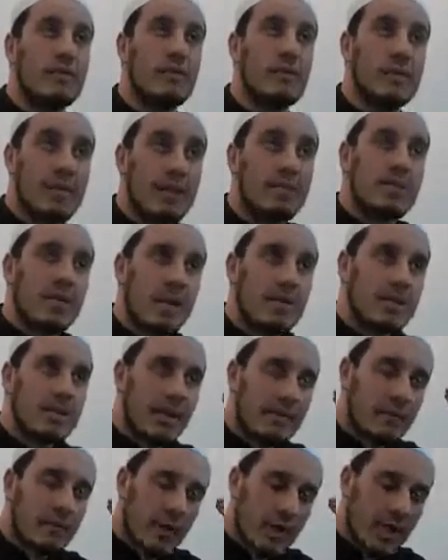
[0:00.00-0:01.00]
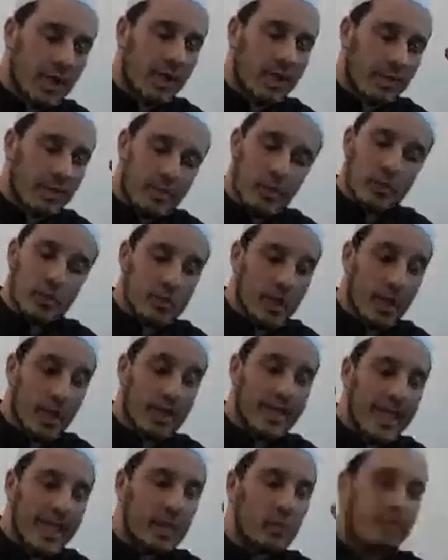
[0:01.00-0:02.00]
with you, sometimes if we think and ponder,
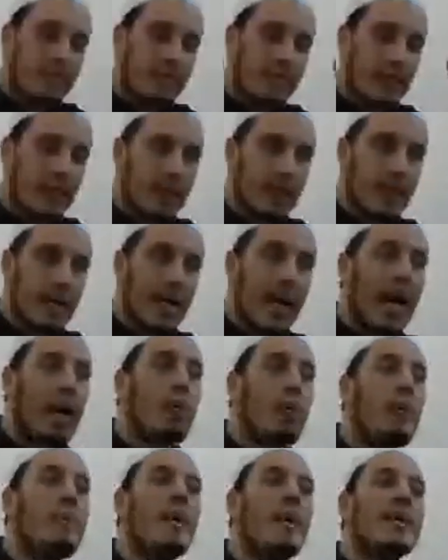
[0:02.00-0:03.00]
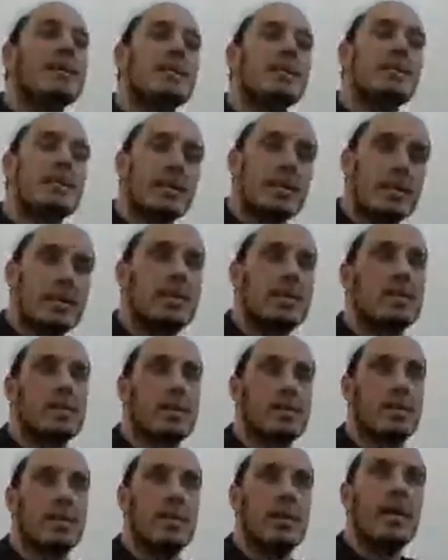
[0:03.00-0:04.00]
then we feel how amazing this
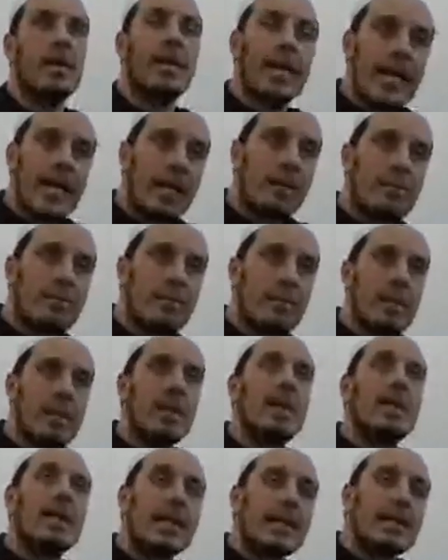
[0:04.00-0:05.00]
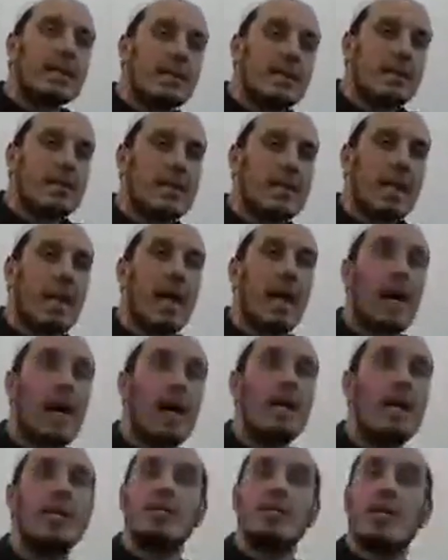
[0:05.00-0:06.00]
is. Him leading the
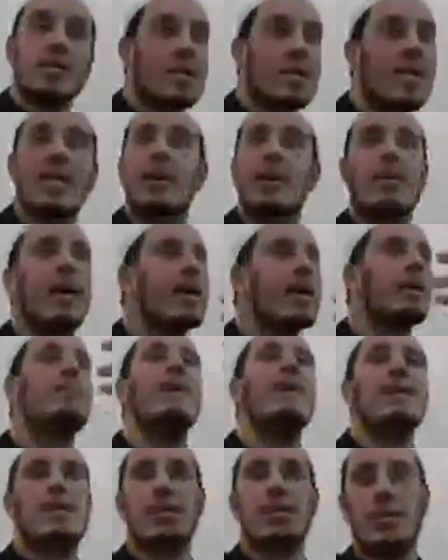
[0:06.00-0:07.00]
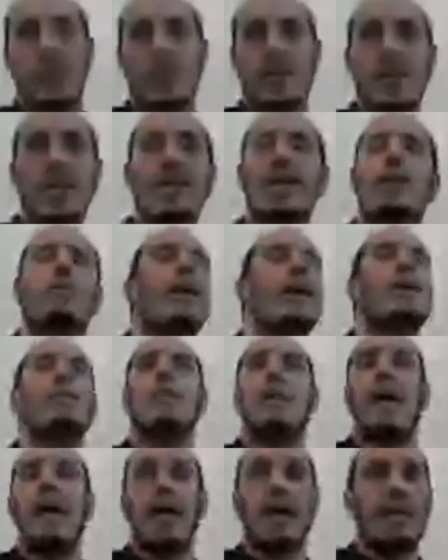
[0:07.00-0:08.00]
salah. Just think about the messengers. Think about
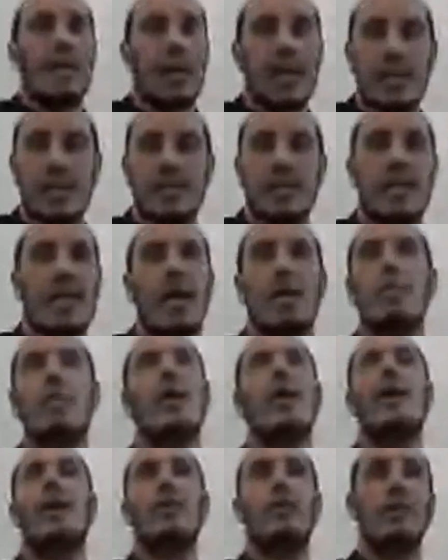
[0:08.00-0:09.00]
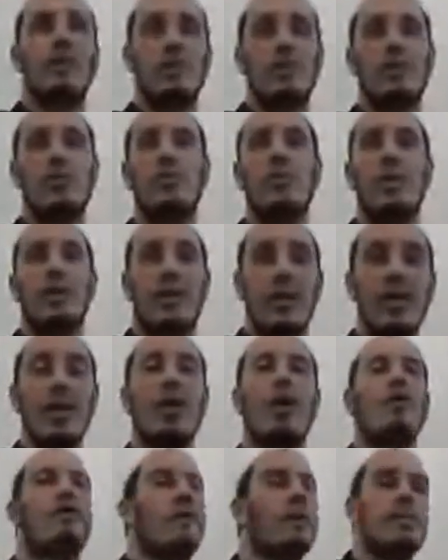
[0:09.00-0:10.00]
Ibrahim alayhi salam. We hear about the story
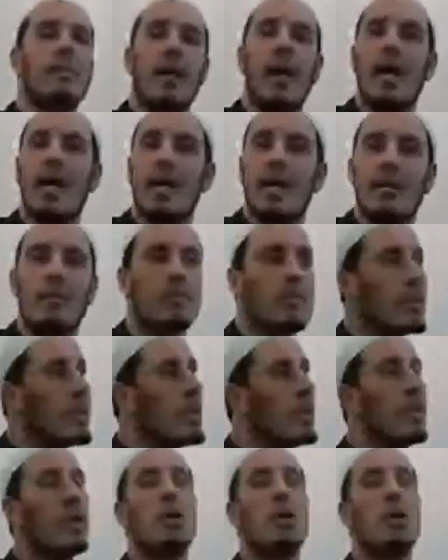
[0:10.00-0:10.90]
of Ibrahim.